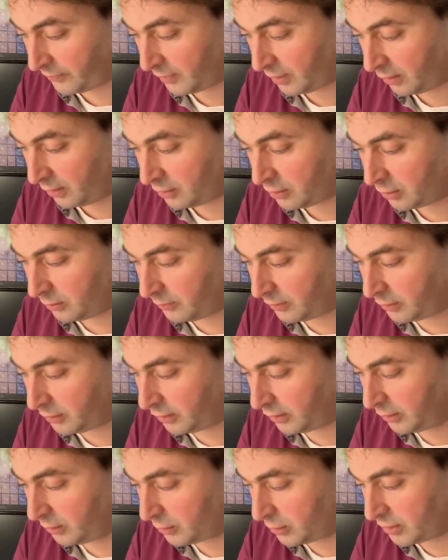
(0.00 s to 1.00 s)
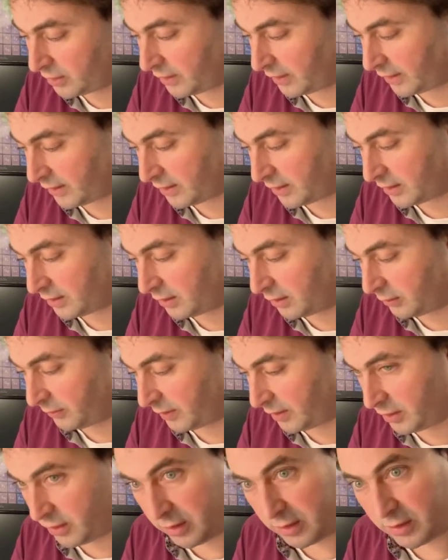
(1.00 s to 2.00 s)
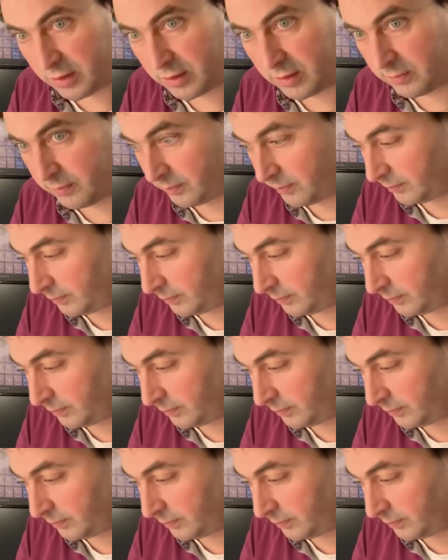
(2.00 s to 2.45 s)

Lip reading: So we're going to use Dyson's equations.